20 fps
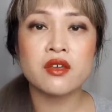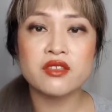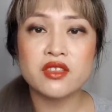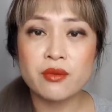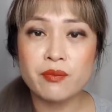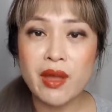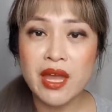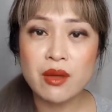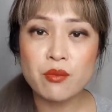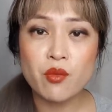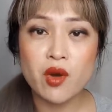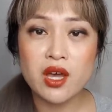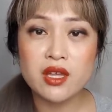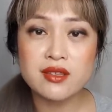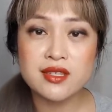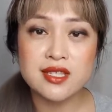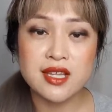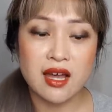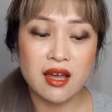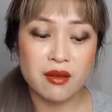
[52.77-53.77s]
The main
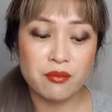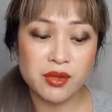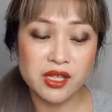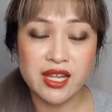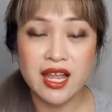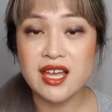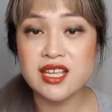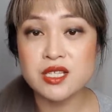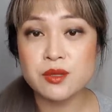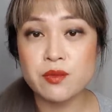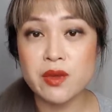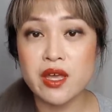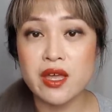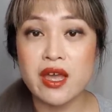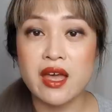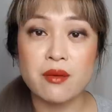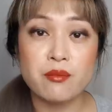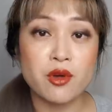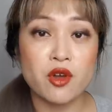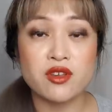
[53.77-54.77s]
ones are melasma
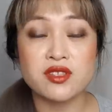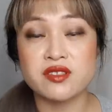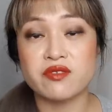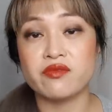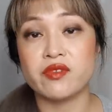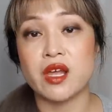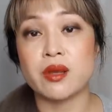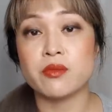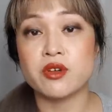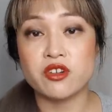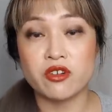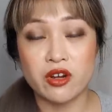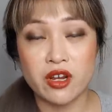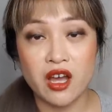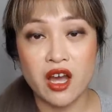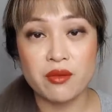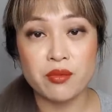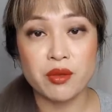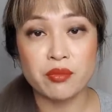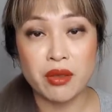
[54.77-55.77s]
and post-inflammatory
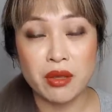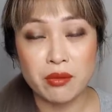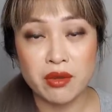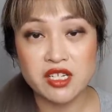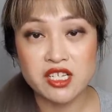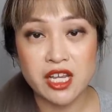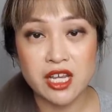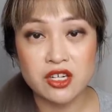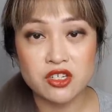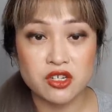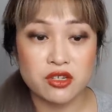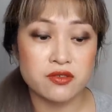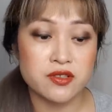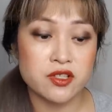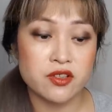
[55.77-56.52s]
hyperpigmentation,